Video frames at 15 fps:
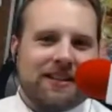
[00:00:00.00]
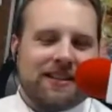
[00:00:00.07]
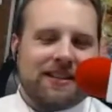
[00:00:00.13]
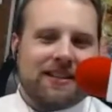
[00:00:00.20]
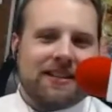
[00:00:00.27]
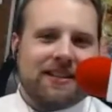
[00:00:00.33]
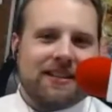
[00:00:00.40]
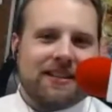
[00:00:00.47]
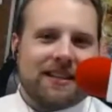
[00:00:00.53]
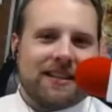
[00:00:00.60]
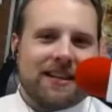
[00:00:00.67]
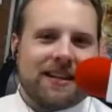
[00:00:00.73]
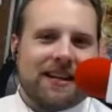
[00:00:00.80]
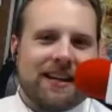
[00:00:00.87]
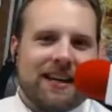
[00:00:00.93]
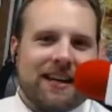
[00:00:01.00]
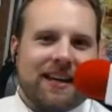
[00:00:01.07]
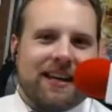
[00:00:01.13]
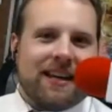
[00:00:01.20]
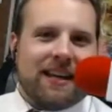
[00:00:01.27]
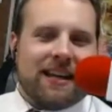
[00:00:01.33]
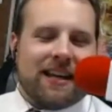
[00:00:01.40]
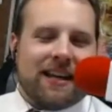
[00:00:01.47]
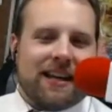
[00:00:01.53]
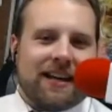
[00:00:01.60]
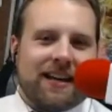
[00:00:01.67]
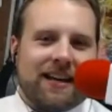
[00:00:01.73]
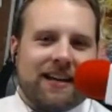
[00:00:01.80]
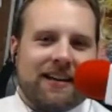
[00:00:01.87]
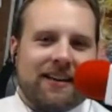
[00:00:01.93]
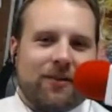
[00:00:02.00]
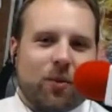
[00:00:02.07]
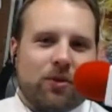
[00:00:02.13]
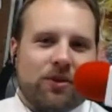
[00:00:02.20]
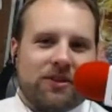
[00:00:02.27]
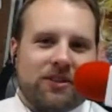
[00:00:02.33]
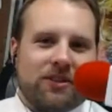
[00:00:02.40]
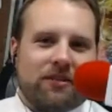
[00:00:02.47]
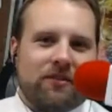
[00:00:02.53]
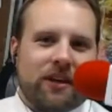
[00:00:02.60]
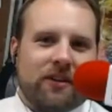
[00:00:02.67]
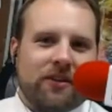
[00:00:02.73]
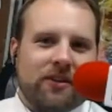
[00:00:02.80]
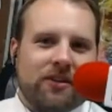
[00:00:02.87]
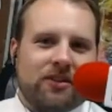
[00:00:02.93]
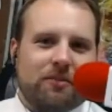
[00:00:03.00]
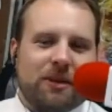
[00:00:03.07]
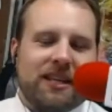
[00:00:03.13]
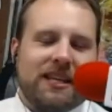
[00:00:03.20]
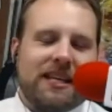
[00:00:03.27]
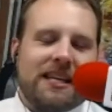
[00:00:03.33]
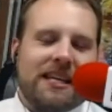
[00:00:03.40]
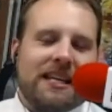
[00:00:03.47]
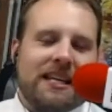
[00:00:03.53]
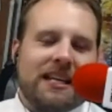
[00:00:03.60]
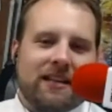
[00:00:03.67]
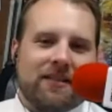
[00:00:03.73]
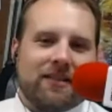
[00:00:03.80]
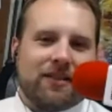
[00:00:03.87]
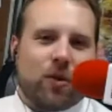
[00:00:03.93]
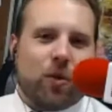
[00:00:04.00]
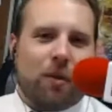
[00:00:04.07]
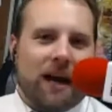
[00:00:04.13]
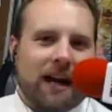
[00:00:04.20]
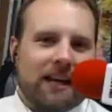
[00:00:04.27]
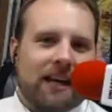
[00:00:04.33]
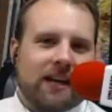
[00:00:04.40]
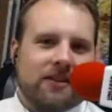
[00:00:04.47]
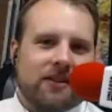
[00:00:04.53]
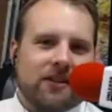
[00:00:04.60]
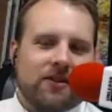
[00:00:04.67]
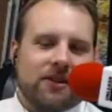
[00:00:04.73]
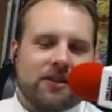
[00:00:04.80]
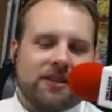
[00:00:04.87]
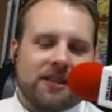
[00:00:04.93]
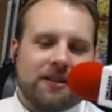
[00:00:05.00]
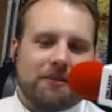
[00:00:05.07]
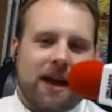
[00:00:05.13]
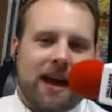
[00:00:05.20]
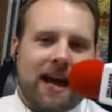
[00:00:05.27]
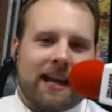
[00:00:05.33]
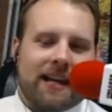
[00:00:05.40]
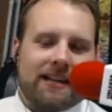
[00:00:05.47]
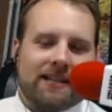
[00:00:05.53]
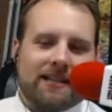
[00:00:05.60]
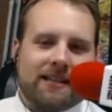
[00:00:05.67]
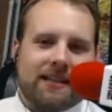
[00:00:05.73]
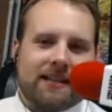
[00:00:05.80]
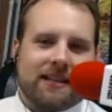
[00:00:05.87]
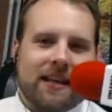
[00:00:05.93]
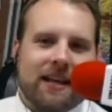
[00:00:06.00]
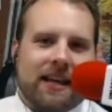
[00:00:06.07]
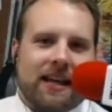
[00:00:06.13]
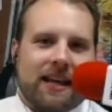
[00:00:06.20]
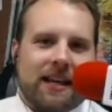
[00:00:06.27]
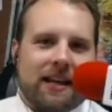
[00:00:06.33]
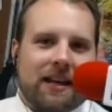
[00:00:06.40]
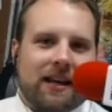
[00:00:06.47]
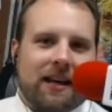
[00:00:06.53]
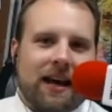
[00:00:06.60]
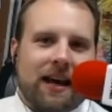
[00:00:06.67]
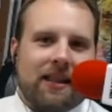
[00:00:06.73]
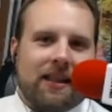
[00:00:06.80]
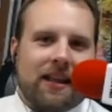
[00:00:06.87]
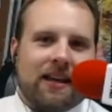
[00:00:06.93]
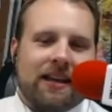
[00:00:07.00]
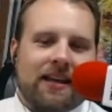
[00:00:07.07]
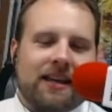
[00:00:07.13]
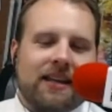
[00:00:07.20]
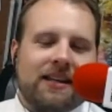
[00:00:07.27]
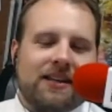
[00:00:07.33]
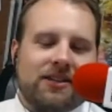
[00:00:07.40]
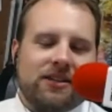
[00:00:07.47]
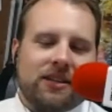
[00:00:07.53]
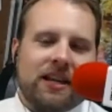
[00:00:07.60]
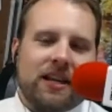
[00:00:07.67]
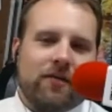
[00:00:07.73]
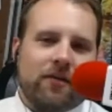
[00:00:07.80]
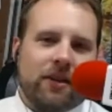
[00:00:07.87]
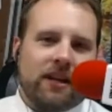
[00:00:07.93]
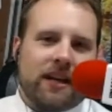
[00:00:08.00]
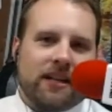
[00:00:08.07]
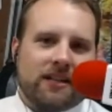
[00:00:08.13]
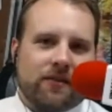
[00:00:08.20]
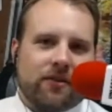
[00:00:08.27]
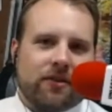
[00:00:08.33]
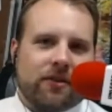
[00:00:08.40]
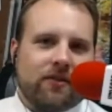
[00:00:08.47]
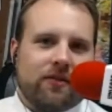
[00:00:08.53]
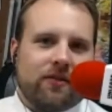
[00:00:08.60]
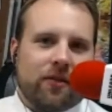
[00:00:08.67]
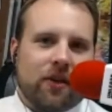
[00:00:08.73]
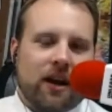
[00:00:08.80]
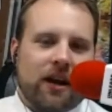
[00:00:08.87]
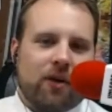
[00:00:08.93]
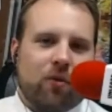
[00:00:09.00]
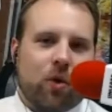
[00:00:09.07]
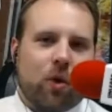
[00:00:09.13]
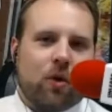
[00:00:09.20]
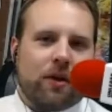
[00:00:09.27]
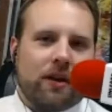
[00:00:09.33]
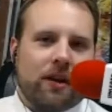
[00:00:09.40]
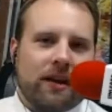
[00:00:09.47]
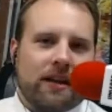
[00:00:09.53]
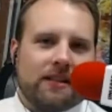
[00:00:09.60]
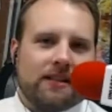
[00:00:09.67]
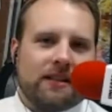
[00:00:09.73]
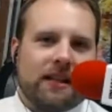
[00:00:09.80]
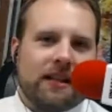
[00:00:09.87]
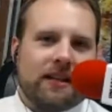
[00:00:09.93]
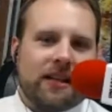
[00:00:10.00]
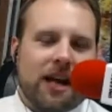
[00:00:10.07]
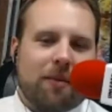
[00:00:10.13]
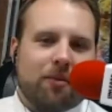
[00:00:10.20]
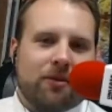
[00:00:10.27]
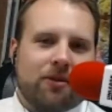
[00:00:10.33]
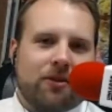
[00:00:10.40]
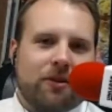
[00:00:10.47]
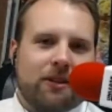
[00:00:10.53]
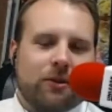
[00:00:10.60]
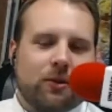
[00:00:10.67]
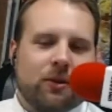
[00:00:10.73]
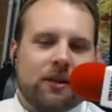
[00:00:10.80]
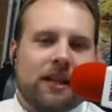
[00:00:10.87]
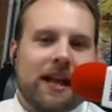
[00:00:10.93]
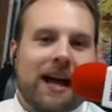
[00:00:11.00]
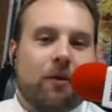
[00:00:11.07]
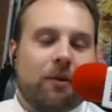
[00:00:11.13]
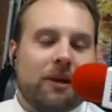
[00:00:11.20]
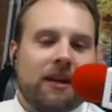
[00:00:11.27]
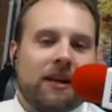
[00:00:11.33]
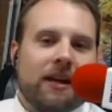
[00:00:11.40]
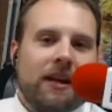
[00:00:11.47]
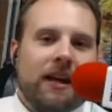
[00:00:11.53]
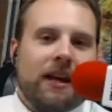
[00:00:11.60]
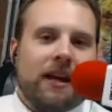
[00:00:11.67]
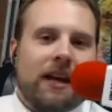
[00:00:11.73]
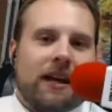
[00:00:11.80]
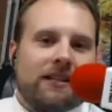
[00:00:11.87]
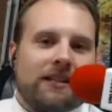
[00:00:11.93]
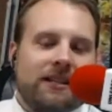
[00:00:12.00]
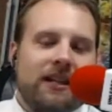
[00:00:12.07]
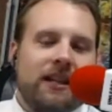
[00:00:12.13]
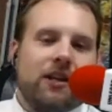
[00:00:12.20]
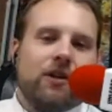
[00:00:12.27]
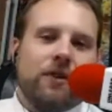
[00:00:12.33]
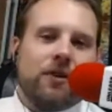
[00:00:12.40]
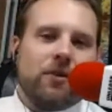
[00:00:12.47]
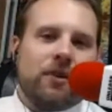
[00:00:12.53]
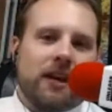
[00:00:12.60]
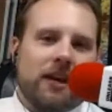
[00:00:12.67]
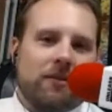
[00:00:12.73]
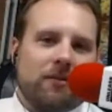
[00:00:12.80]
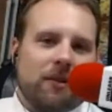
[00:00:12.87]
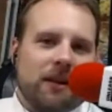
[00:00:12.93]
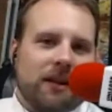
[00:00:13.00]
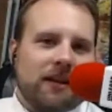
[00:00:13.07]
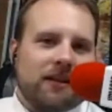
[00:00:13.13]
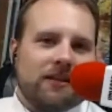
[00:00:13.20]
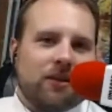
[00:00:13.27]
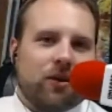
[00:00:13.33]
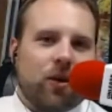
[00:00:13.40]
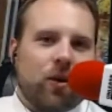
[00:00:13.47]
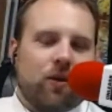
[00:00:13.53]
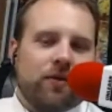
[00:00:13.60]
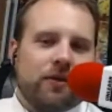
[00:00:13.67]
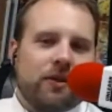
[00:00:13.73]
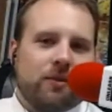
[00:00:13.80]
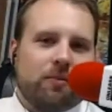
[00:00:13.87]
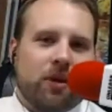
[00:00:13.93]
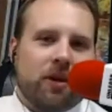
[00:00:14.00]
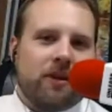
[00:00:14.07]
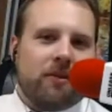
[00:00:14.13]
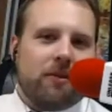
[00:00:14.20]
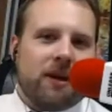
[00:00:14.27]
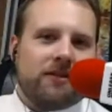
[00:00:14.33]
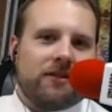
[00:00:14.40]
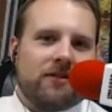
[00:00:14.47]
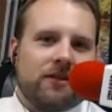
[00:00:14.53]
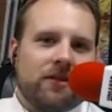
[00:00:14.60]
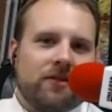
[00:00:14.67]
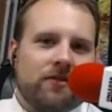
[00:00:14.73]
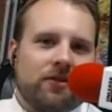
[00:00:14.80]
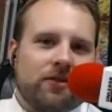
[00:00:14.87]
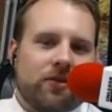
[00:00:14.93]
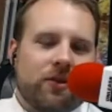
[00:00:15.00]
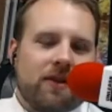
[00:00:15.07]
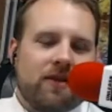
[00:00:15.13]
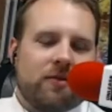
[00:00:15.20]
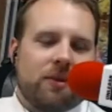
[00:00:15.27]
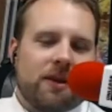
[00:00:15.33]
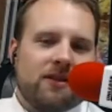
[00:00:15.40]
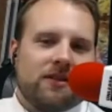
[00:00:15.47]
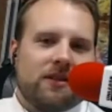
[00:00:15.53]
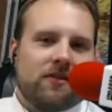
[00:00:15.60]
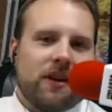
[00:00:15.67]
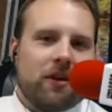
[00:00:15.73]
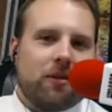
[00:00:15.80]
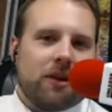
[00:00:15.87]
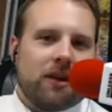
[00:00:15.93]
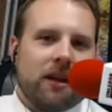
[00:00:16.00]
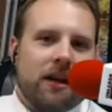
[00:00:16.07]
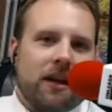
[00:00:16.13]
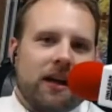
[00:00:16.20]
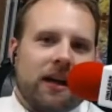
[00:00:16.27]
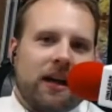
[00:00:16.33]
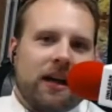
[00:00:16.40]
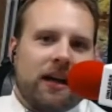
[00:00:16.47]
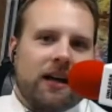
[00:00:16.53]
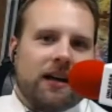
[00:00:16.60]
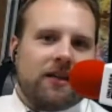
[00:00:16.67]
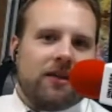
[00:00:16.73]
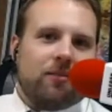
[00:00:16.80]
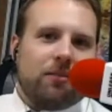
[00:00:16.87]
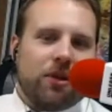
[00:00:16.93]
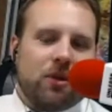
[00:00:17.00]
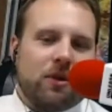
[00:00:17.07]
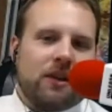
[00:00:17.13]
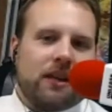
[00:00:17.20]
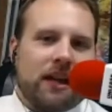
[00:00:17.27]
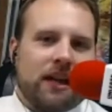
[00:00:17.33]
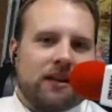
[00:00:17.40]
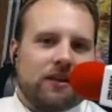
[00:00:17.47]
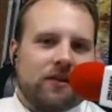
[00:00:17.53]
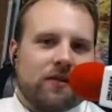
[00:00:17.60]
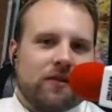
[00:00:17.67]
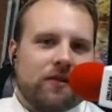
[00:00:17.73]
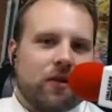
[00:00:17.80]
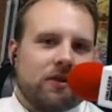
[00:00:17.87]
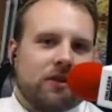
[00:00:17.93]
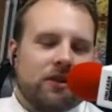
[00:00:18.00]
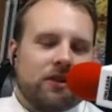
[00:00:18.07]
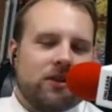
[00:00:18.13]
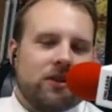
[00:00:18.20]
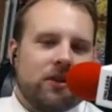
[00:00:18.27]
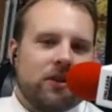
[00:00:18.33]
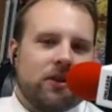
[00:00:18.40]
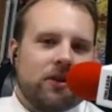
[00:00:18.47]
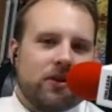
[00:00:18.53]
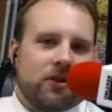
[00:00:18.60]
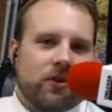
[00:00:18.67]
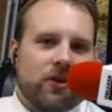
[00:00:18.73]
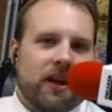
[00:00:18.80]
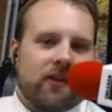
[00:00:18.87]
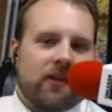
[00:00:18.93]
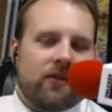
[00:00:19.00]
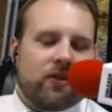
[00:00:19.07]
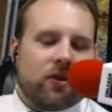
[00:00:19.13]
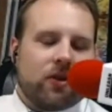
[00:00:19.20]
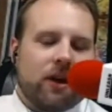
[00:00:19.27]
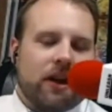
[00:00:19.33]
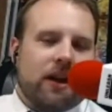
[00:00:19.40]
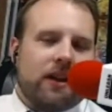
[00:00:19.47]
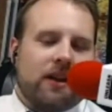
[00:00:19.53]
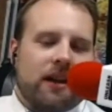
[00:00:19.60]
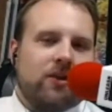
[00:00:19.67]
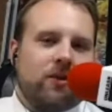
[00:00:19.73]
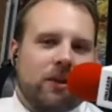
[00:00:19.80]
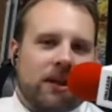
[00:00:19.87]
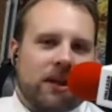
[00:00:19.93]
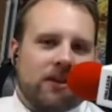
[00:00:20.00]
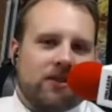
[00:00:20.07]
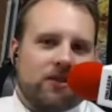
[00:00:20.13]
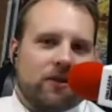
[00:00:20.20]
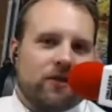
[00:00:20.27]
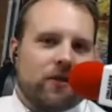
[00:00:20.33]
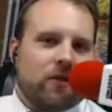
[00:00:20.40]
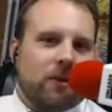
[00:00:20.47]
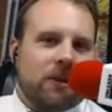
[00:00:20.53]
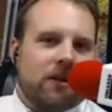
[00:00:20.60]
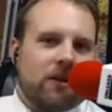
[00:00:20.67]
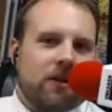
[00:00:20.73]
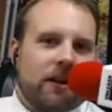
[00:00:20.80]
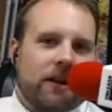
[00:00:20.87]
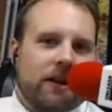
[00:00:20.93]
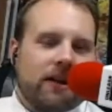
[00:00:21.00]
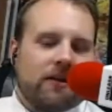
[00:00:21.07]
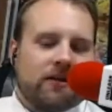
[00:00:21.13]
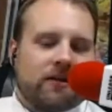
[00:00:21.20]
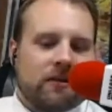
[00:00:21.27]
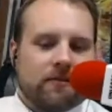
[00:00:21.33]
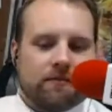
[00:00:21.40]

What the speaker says: This is we're just at the very beginning of this whole podcast series, Theme-ADDICTS, and I thank each and every guest for kind of rolling the dice and taking the opportunity to allow me to interview them and to hopefully spread the message of strengths-based development and the beauty that is focusing on your strengths. So thank you again, sir, for being our guest.